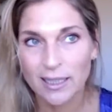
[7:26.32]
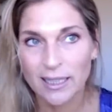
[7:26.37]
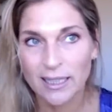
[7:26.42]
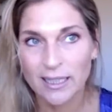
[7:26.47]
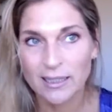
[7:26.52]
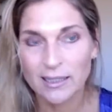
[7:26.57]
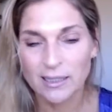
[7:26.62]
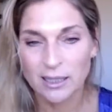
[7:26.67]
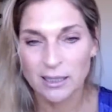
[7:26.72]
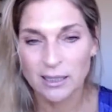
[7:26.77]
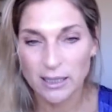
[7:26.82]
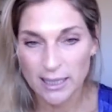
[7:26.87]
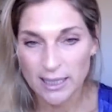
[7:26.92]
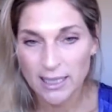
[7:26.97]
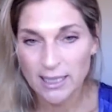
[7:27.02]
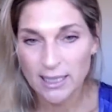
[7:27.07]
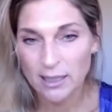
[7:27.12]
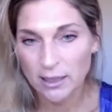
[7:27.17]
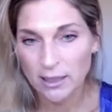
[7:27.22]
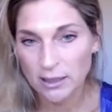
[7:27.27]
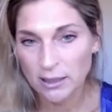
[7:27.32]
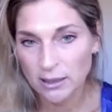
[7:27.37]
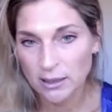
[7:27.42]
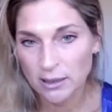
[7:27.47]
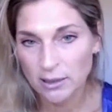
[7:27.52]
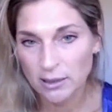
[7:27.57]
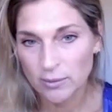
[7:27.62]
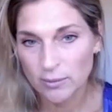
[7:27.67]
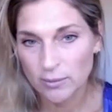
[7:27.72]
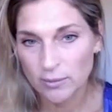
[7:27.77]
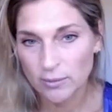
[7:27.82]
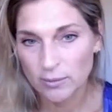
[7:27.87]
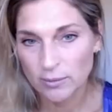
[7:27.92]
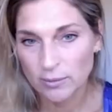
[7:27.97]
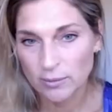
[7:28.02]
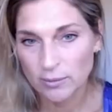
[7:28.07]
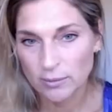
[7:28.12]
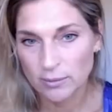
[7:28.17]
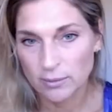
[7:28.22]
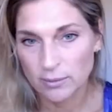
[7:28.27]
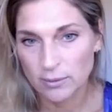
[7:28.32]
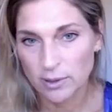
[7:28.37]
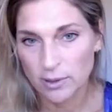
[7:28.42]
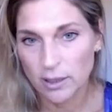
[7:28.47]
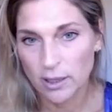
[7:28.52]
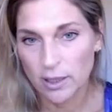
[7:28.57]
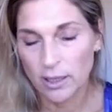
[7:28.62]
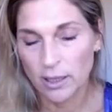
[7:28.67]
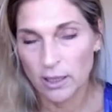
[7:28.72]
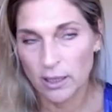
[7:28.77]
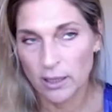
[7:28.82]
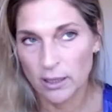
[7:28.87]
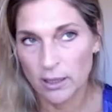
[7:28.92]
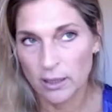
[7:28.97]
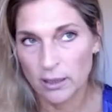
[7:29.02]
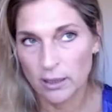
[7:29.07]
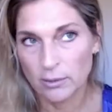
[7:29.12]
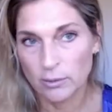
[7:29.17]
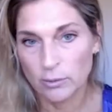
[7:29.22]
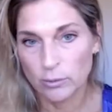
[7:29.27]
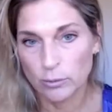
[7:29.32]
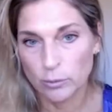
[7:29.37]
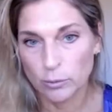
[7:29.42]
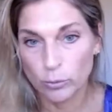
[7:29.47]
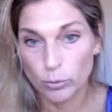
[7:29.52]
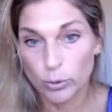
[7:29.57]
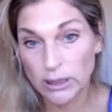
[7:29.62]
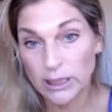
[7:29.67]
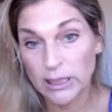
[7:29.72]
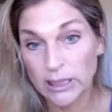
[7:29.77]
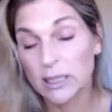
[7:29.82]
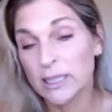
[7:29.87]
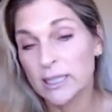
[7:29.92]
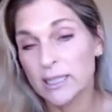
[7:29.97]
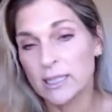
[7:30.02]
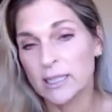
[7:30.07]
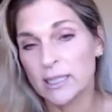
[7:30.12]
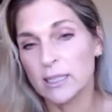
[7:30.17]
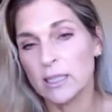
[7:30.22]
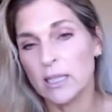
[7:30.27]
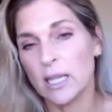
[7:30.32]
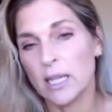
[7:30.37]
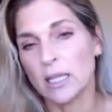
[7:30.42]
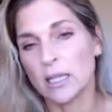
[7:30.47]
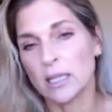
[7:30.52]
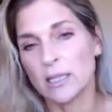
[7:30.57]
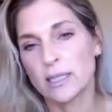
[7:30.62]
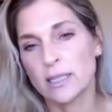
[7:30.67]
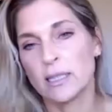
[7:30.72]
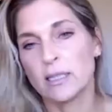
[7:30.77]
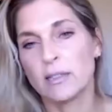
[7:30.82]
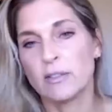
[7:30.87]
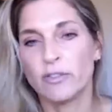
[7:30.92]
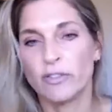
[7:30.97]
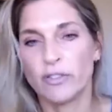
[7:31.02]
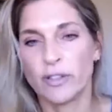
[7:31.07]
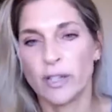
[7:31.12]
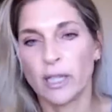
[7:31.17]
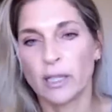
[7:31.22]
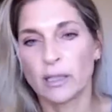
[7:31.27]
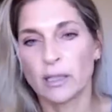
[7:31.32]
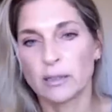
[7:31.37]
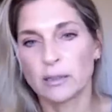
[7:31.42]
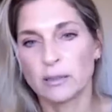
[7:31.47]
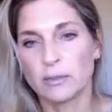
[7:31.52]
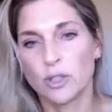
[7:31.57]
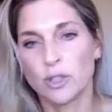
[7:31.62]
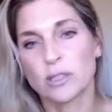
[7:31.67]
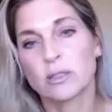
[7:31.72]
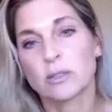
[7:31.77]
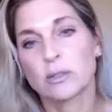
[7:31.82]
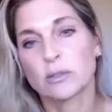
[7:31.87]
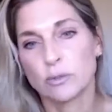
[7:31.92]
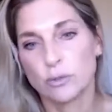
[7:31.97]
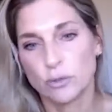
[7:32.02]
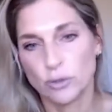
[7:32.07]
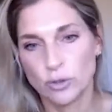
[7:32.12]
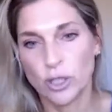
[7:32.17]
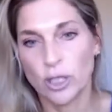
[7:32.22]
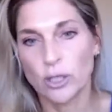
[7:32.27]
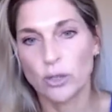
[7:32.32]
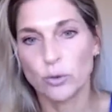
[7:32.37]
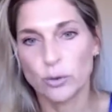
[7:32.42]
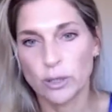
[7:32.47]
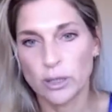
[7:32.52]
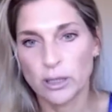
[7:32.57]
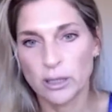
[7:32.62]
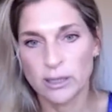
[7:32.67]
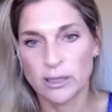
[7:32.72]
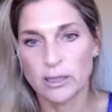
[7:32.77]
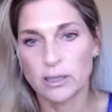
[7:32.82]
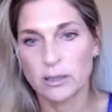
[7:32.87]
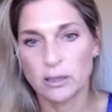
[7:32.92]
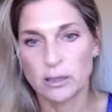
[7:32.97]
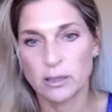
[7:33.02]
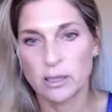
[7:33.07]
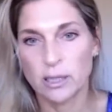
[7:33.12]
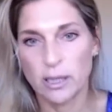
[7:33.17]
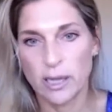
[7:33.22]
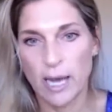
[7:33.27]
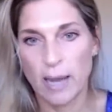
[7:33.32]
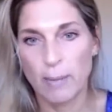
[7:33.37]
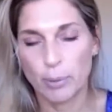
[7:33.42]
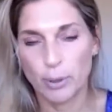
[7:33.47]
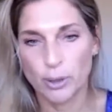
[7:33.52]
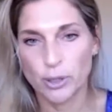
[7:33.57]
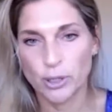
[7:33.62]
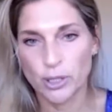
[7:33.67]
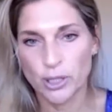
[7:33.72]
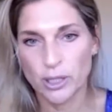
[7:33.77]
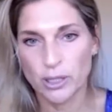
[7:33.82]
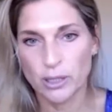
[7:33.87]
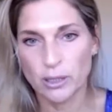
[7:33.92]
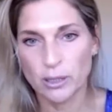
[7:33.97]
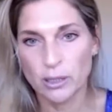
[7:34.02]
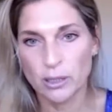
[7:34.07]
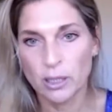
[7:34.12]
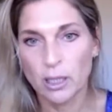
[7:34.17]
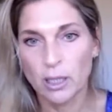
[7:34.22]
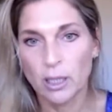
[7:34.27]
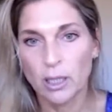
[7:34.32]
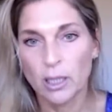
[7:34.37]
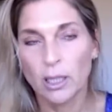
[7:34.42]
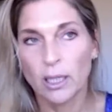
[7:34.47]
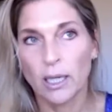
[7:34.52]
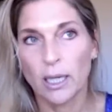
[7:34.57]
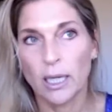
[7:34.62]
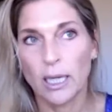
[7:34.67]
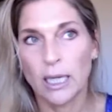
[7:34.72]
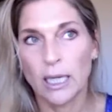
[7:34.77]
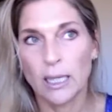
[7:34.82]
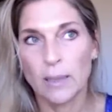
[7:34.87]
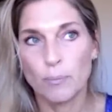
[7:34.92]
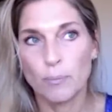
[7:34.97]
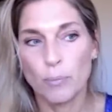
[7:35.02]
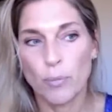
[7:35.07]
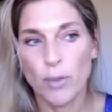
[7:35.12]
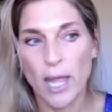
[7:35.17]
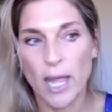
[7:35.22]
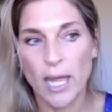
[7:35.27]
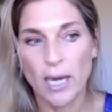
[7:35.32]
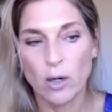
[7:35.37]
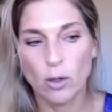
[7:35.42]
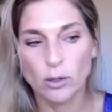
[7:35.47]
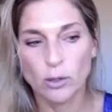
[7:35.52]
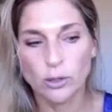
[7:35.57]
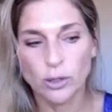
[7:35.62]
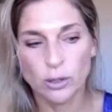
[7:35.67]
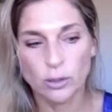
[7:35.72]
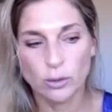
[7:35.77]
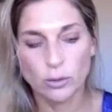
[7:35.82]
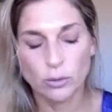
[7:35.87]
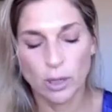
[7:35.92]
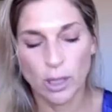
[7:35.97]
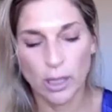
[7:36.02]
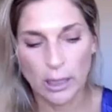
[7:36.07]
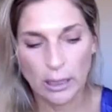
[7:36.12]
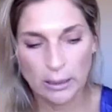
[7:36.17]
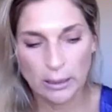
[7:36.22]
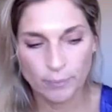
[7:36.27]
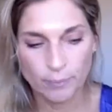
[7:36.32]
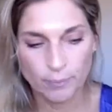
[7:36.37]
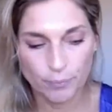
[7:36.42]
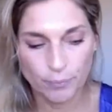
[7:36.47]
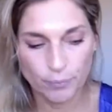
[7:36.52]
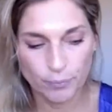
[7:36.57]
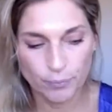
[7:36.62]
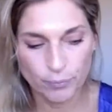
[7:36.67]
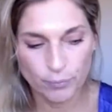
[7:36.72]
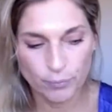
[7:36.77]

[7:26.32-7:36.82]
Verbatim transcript: is to listen, uh, really listen, not listen and fix, just genuinely listen to that person um, and also um,